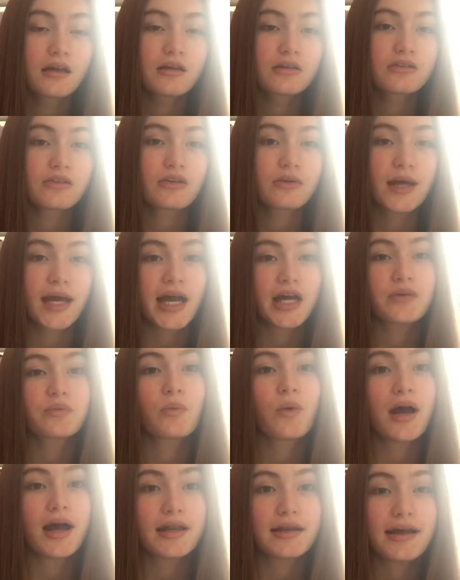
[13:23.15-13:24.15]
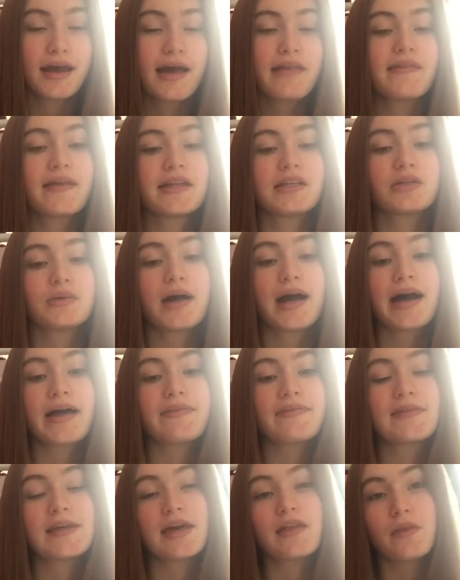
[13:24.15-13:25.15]
So you add one and then you
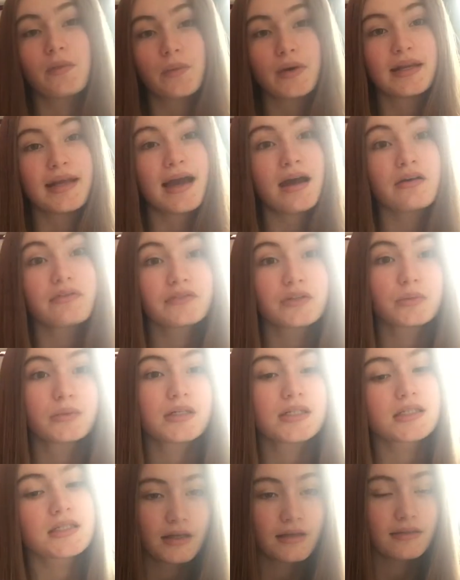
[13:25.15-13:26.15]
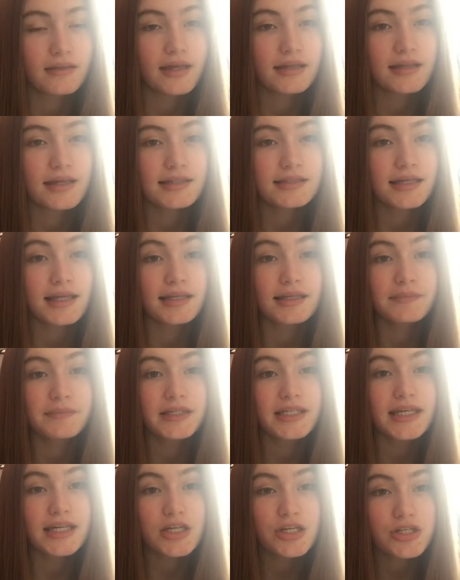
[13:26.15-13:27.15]
add the other one afterward. Then there's
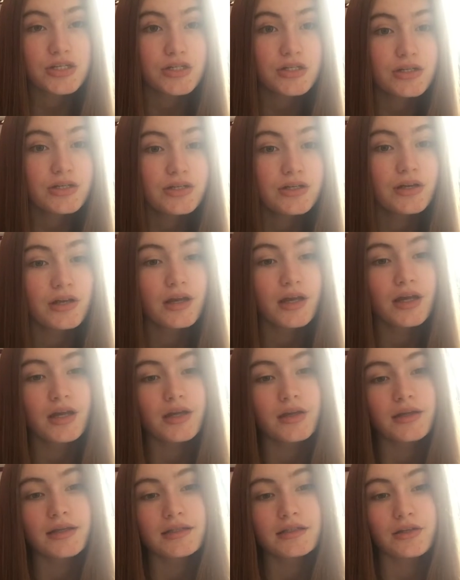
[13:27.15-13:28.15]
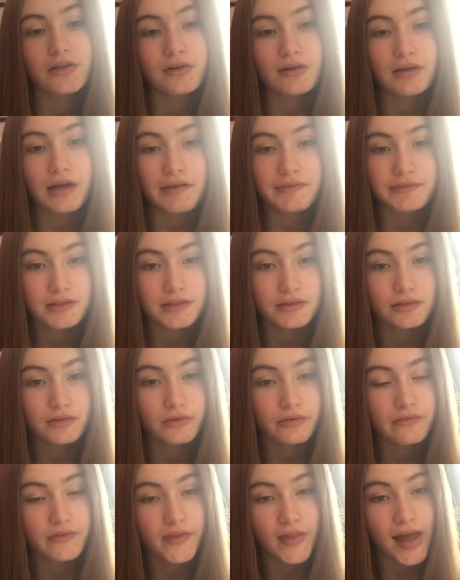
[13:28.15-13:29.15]
elimination. You need to look
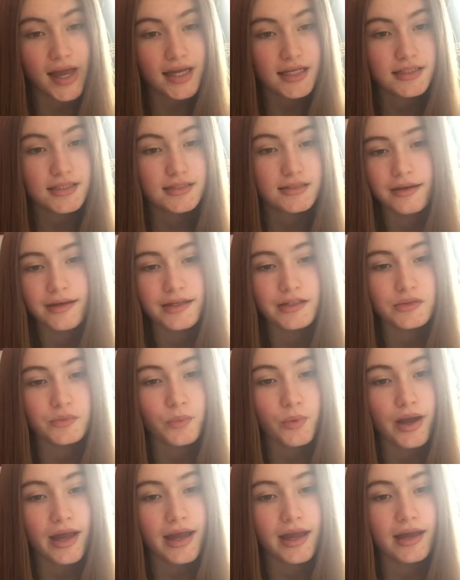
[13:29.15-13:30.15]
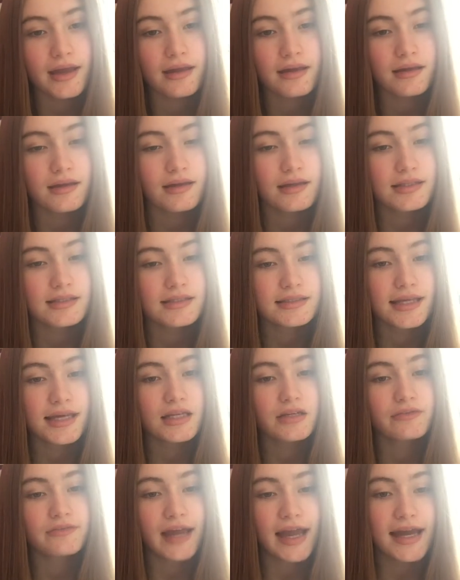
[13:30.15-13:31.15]
over that. It's where instead
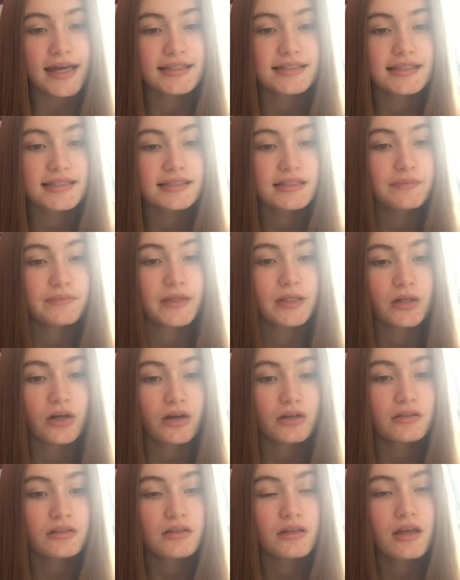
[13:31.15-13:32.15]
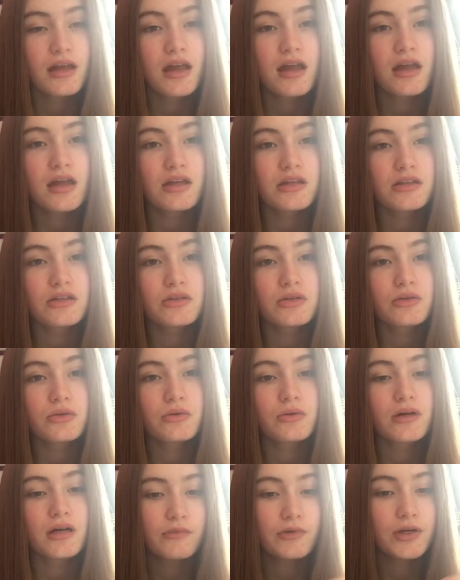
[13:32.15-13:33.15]
of adding something on,
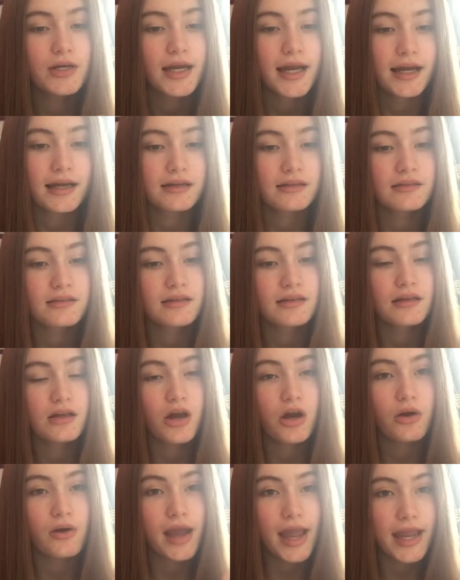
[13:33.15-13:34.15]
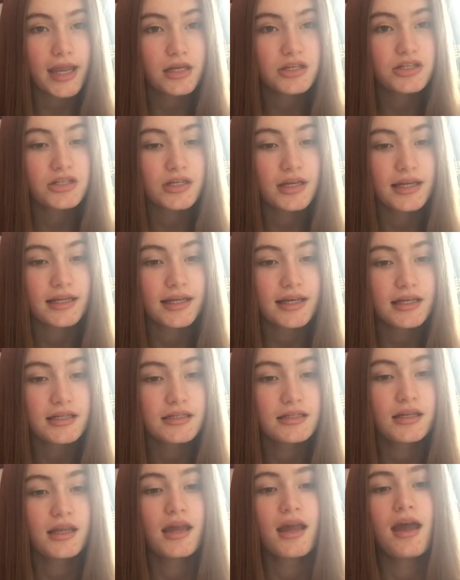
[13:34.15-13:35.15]
you react the OH in
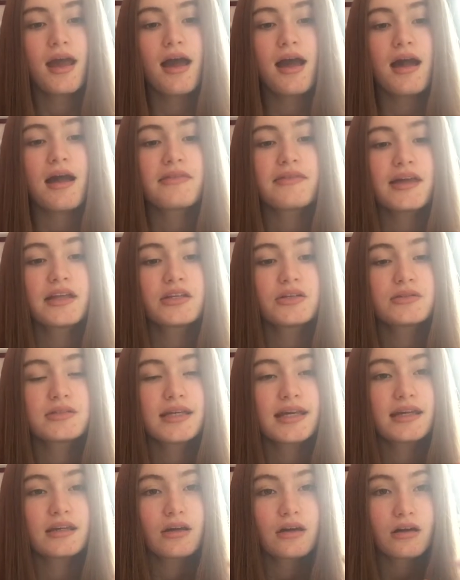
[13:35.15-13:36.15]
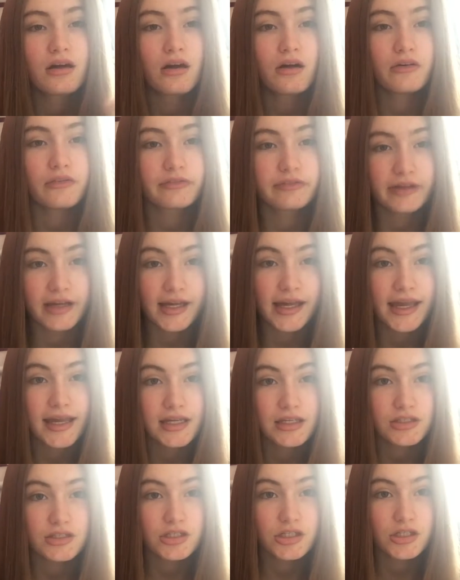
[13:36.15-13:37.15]
it and then you take off a
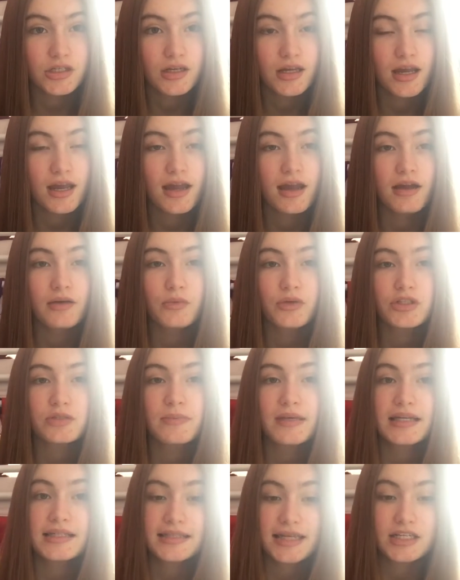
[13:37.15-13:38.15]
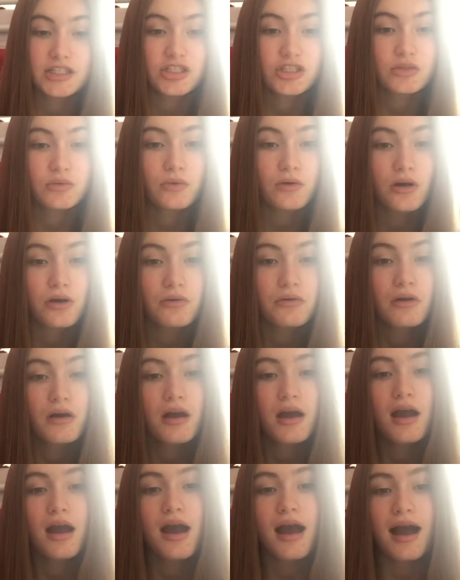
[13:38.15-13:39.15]
H, which makes H2O,
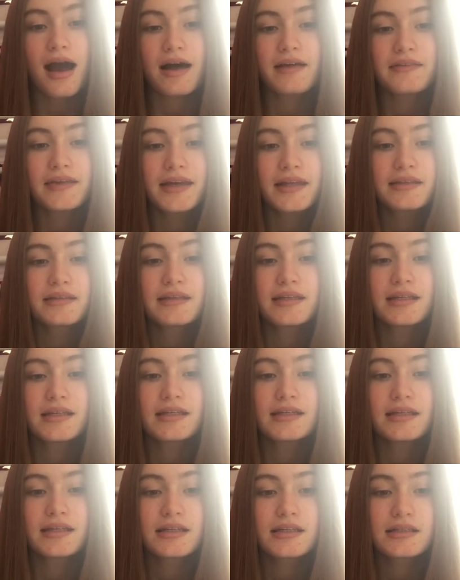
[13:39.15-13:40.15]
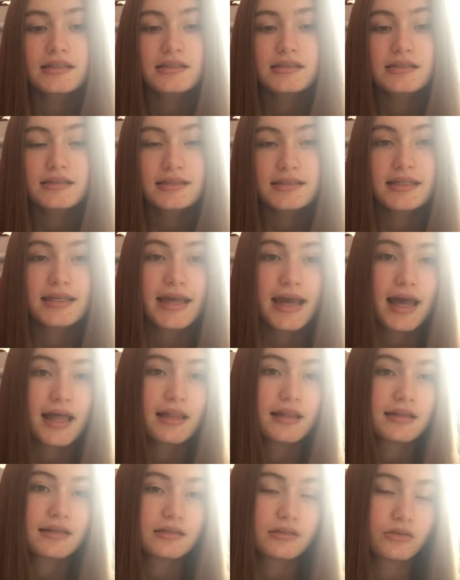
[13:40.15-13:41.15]
and then the
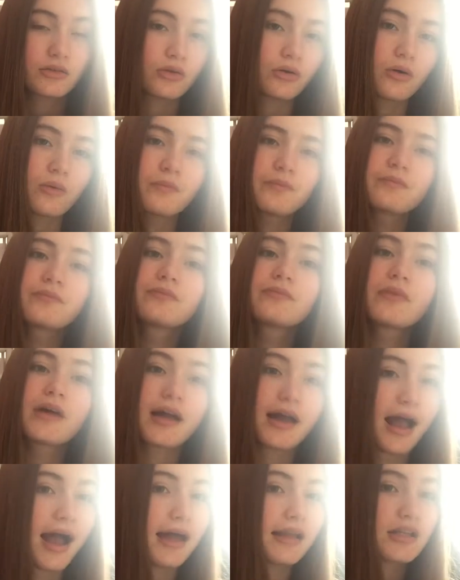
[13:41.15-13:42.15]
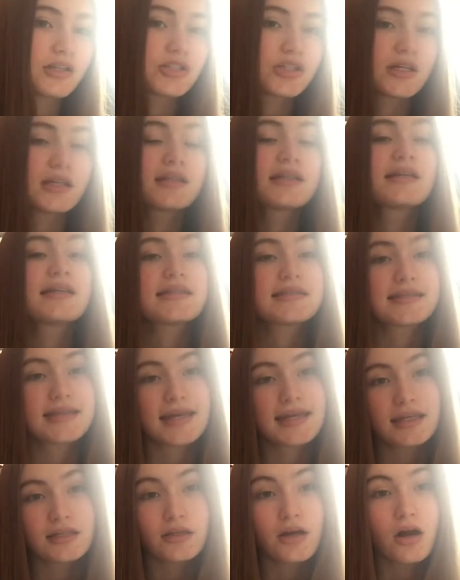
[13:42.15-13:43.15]
Cl or halogen is
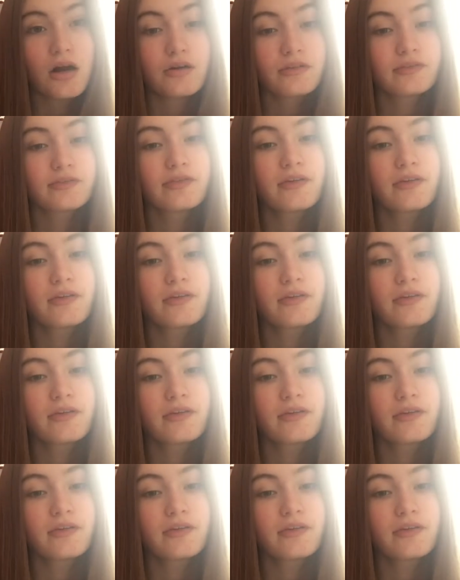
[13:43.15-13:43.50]
taken off